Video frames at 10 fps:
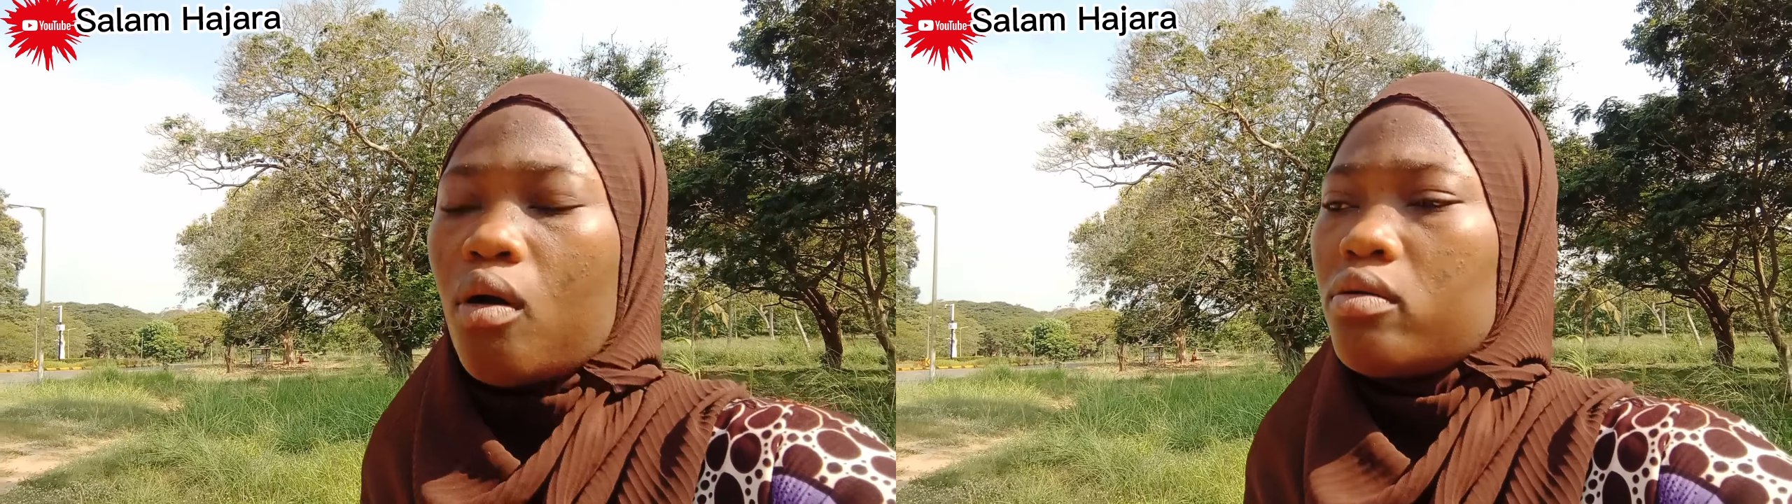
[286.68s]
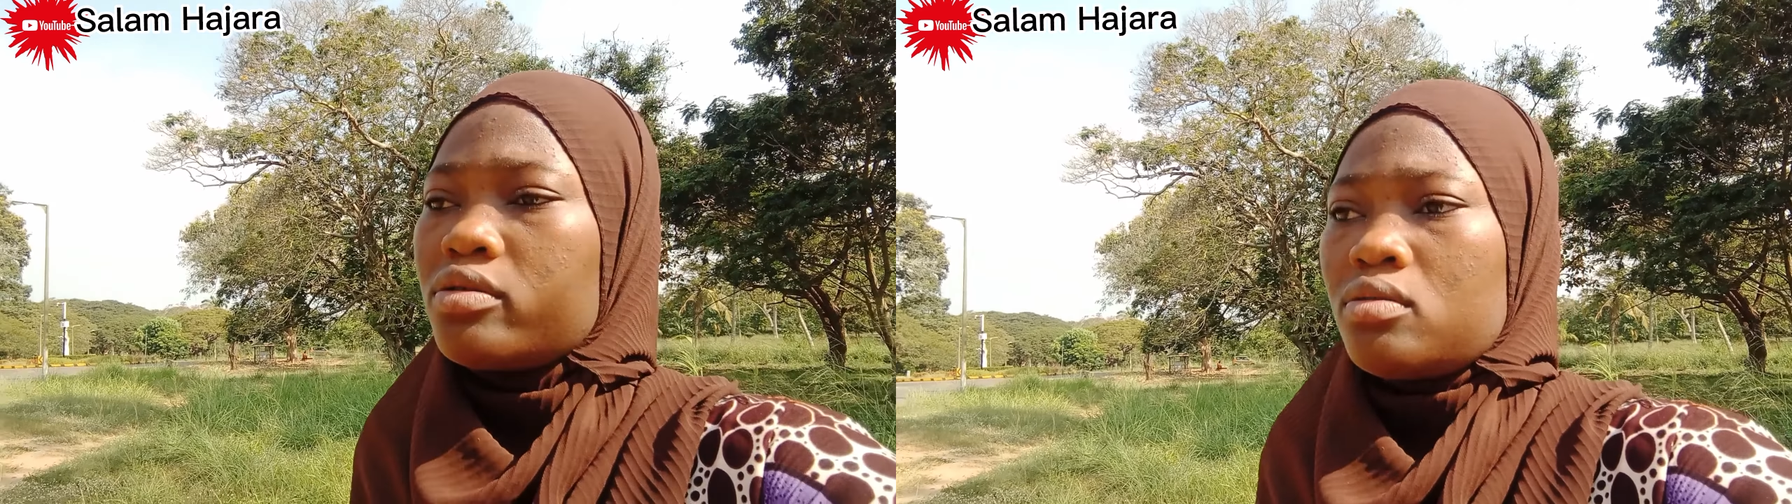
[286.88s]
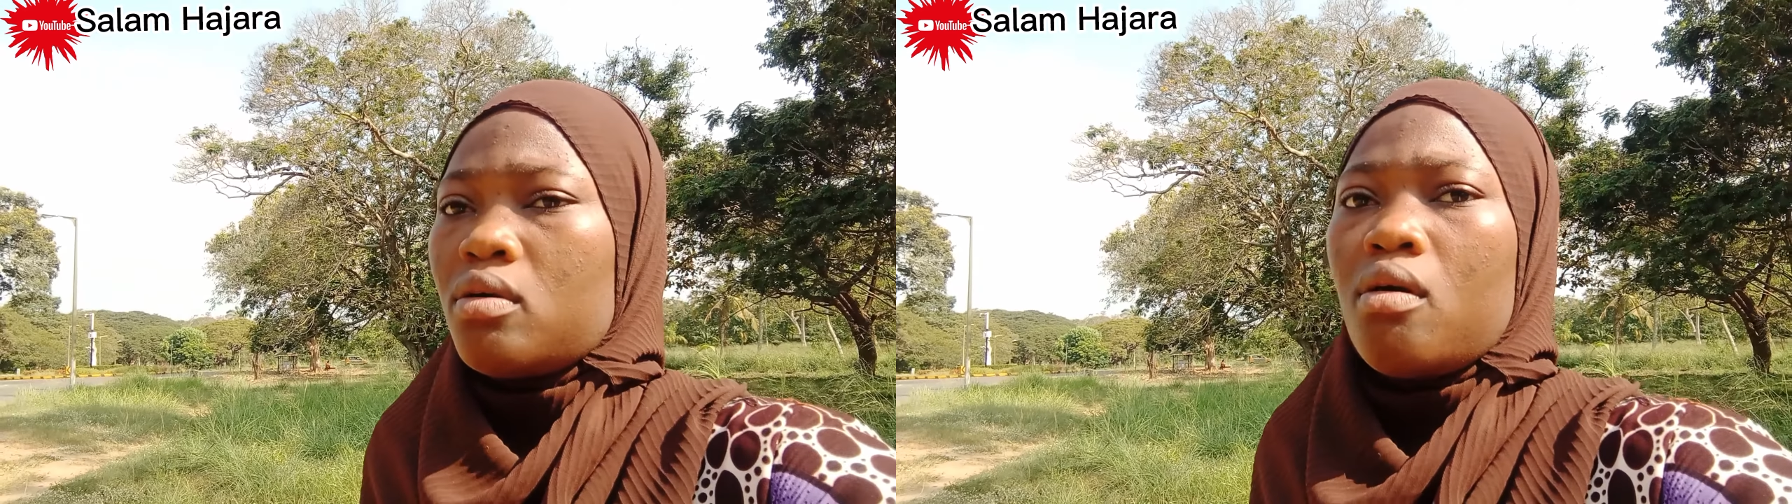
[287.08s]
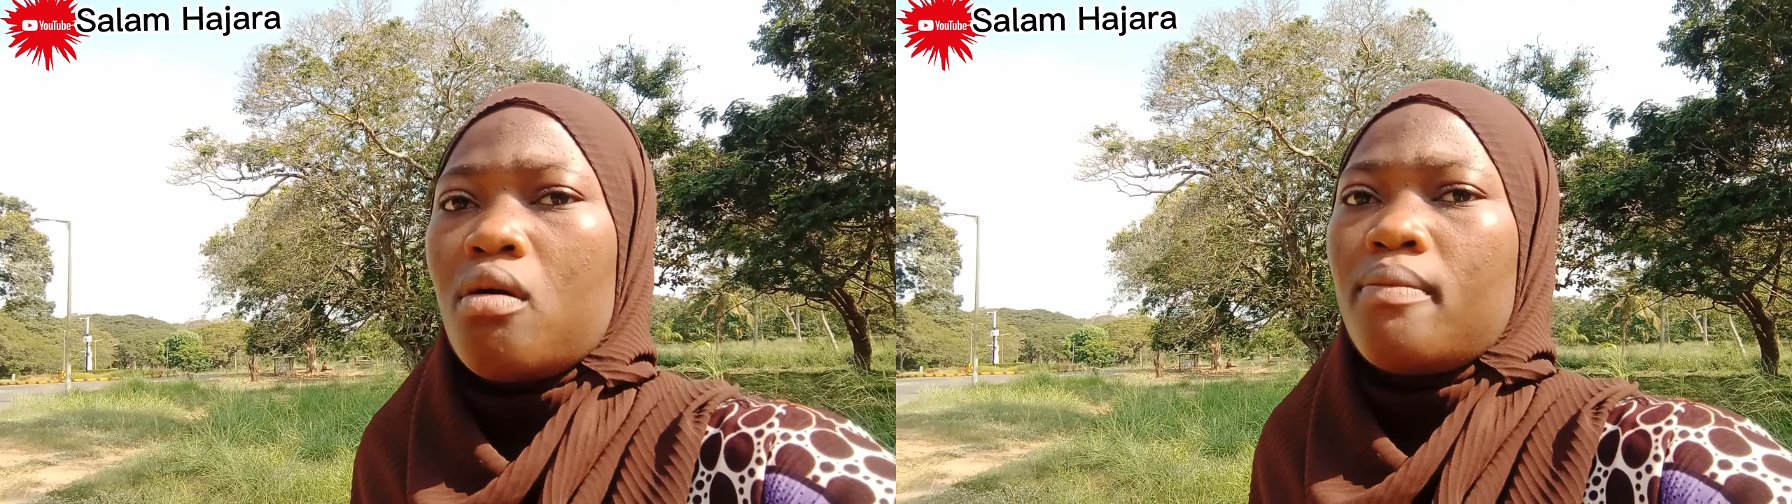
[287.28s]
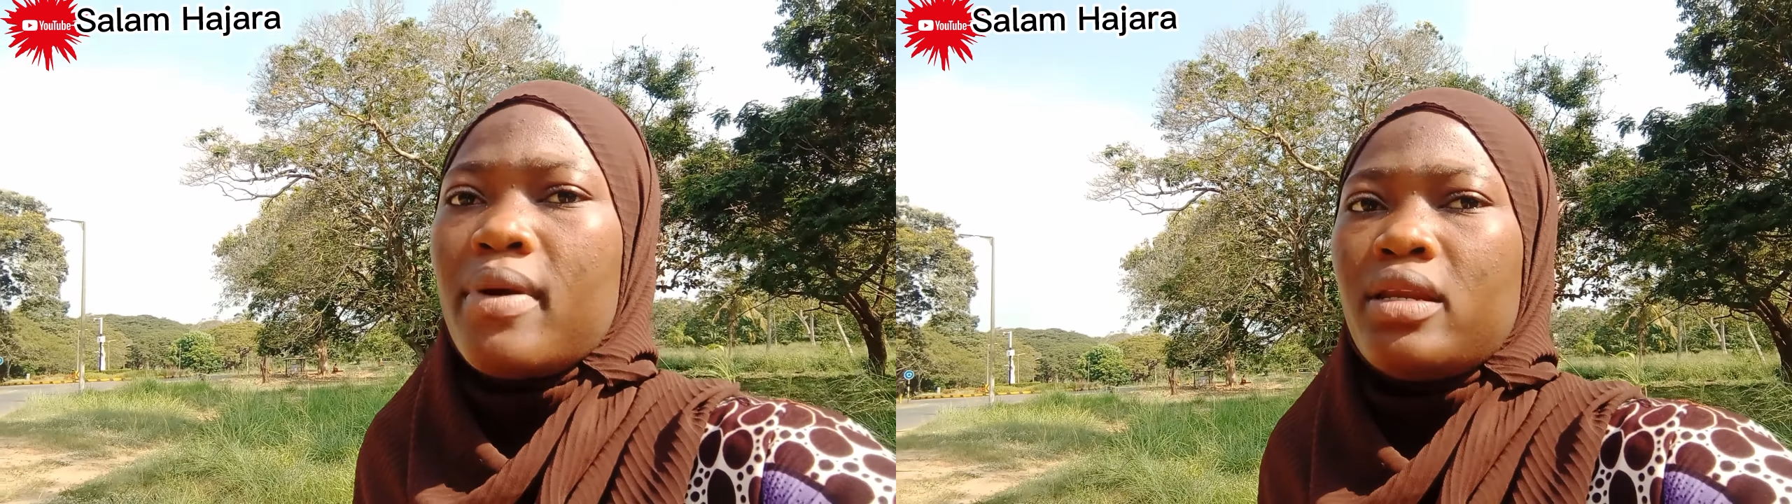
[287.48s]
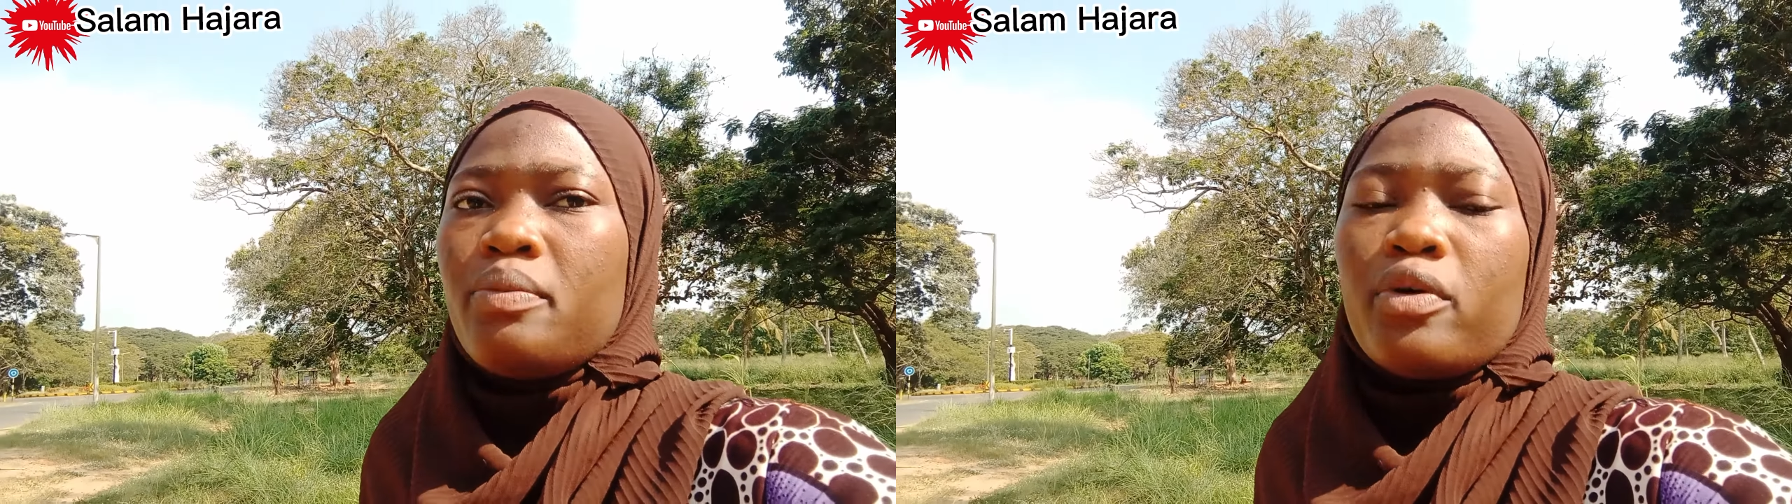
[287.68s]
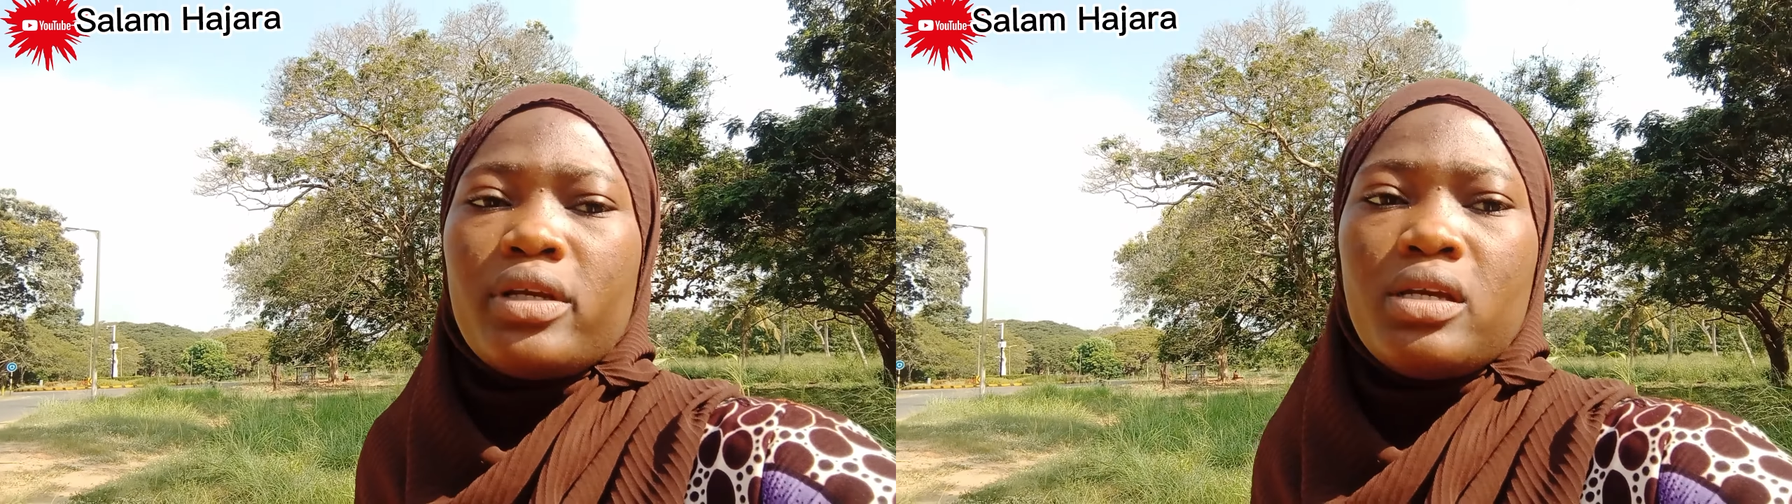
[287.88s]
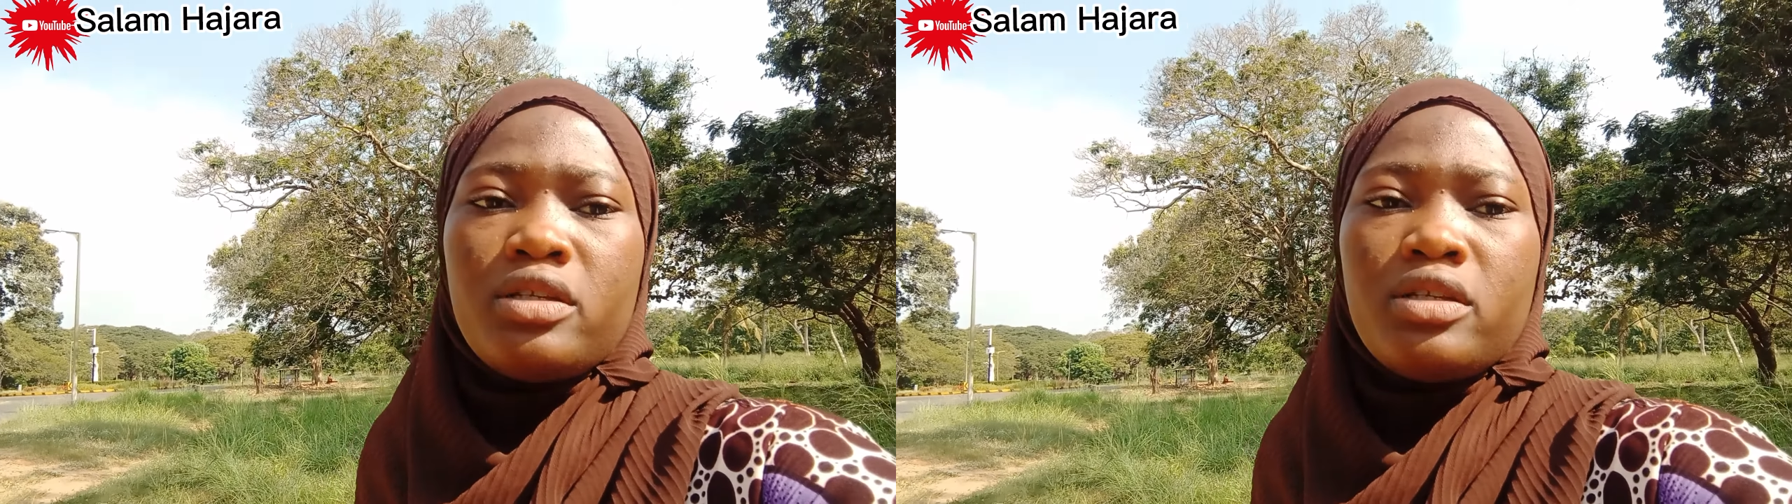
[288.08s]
custom, anybody